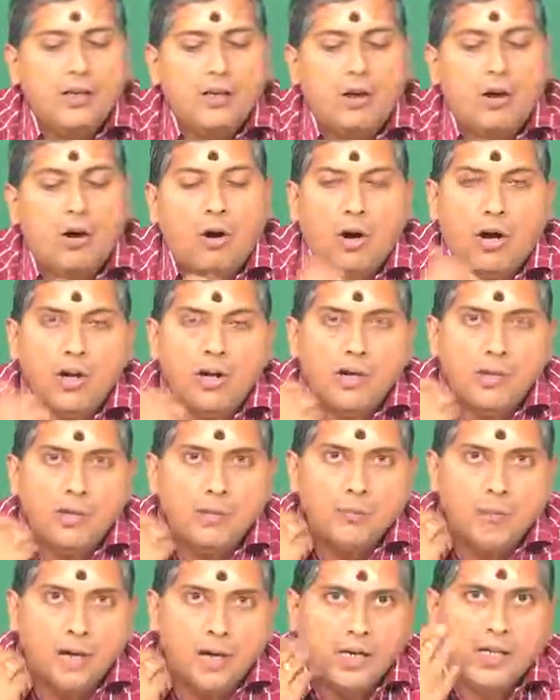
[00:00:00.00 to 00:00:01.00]
or
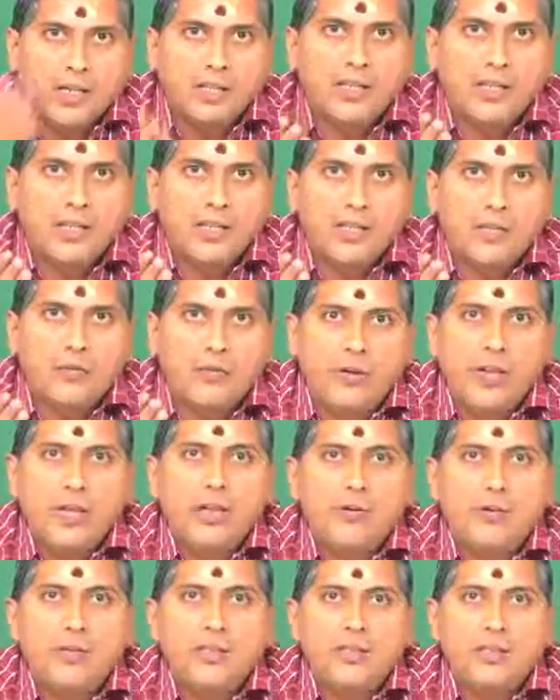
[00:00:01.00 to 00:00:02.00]
partitioning the
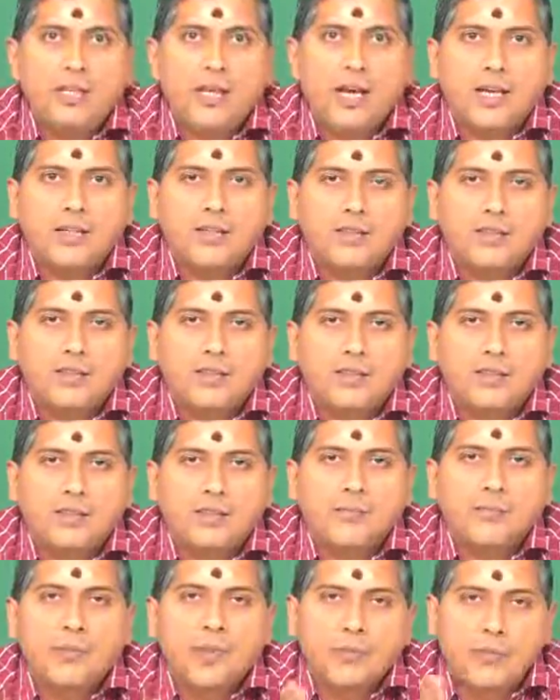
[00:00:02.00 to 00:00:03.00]
frequency axis
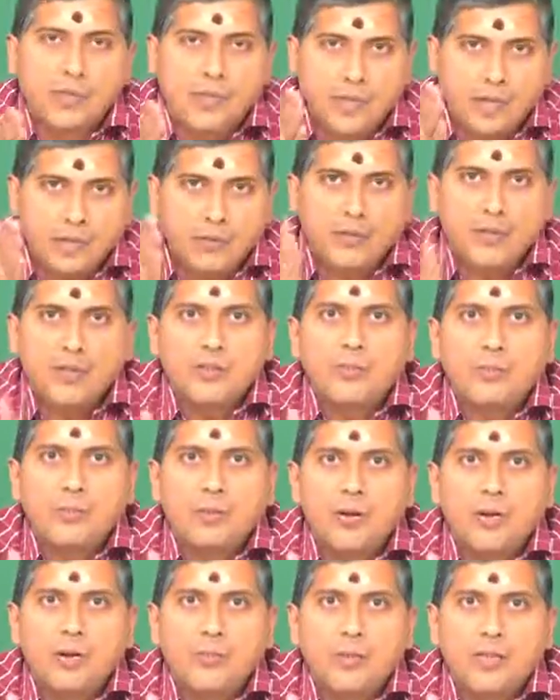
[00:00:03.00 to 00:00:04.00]
with the reference
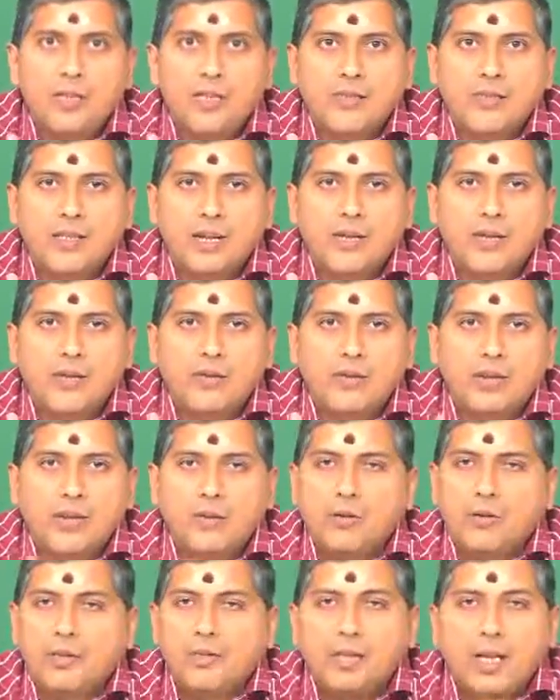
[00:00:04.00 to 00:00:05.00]
point being the center
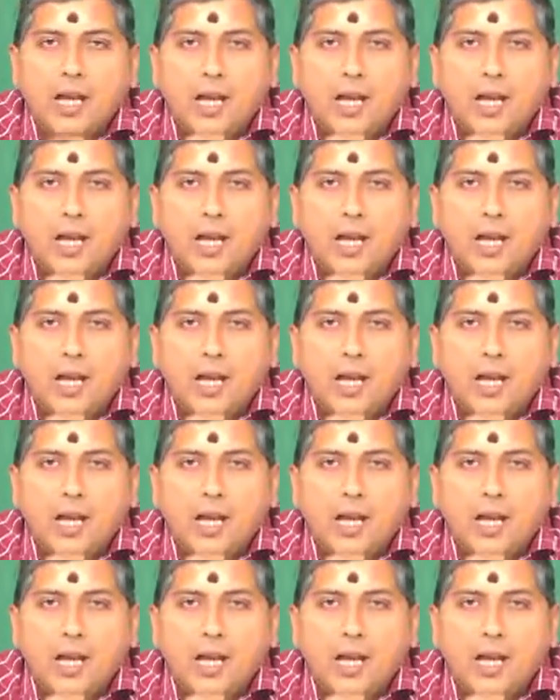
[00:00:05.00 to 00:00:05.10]
frequency,